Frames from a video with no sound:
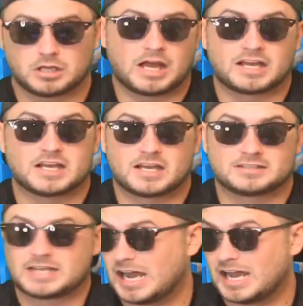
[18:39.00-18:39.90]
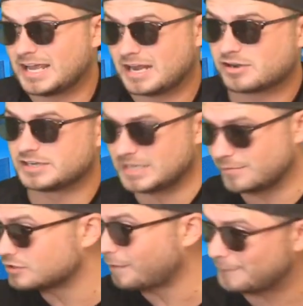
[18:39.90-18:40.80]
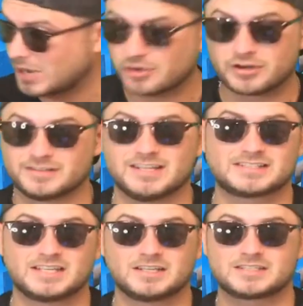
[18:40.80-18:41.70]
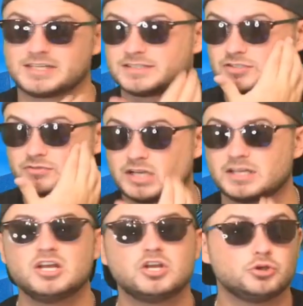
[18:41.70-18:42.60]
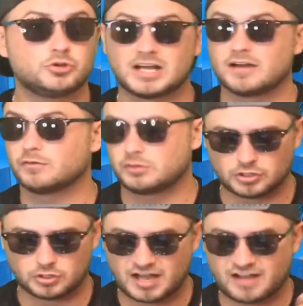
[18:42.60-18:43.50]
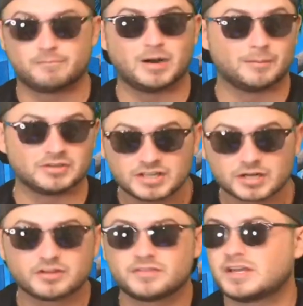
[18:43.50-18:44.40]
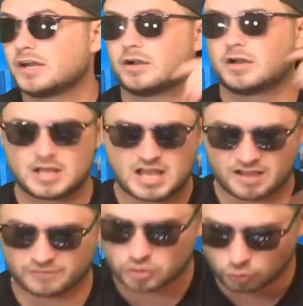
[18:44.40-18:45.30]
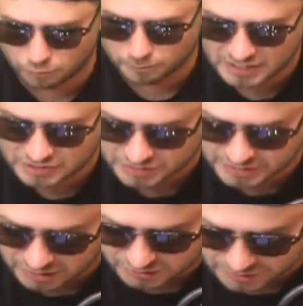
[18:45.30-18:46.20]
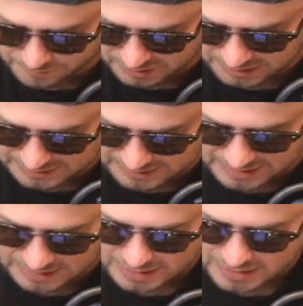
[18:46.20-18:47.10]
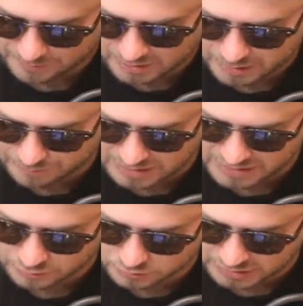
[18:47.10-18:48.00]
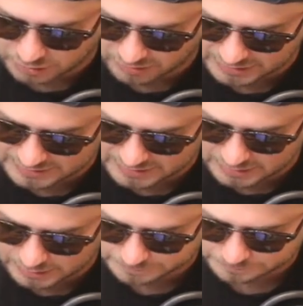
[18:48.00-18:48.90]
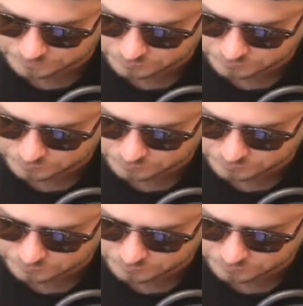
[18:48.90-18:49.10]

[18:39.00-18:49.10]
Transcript: high, has high area damage. Period. That's the end of the sentence, right? You could have, you know, have Bombardier in there, have Cold Mage in there, something like that. I'm gonna combine those out right there.